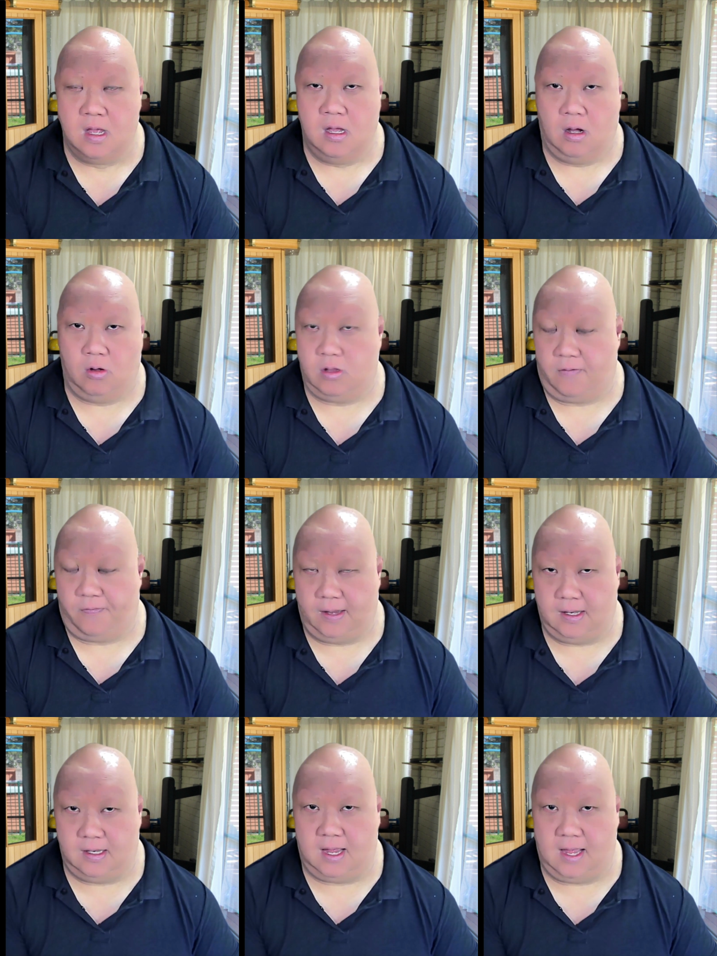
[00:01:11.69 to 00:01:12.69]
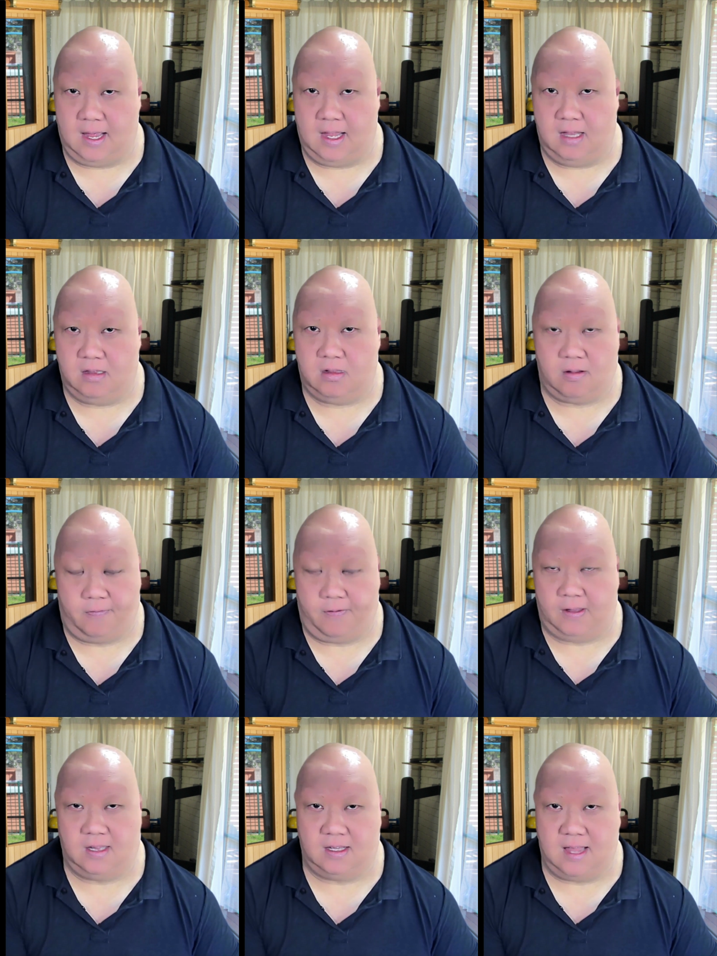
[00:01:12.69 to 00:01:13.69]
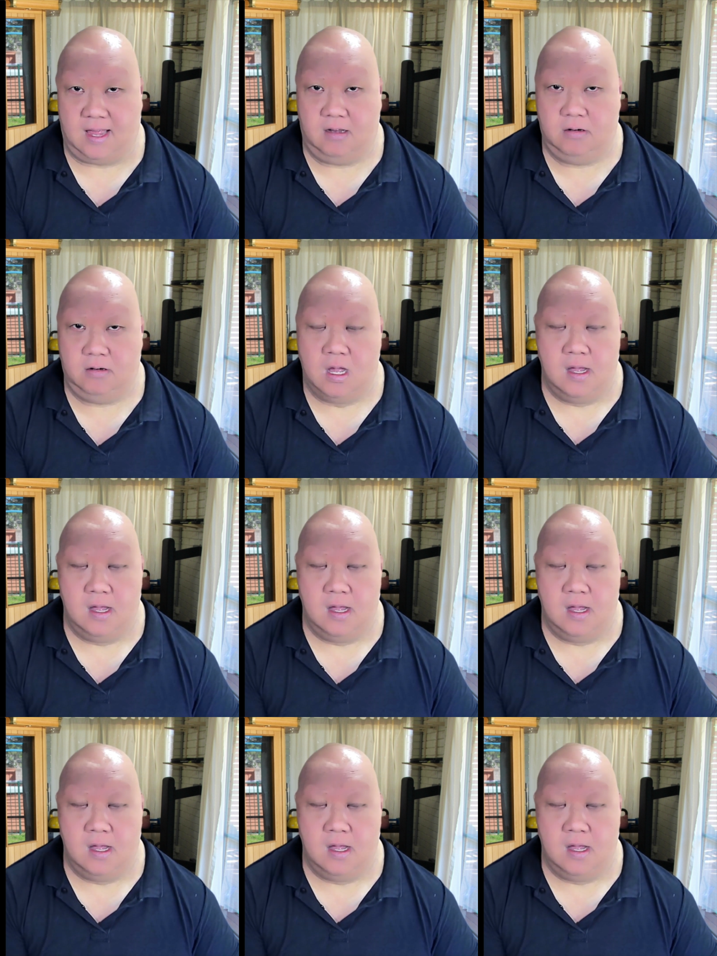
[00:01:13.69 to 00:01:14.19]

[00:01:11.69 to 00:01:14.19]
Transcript: on your feet and your hands facing down,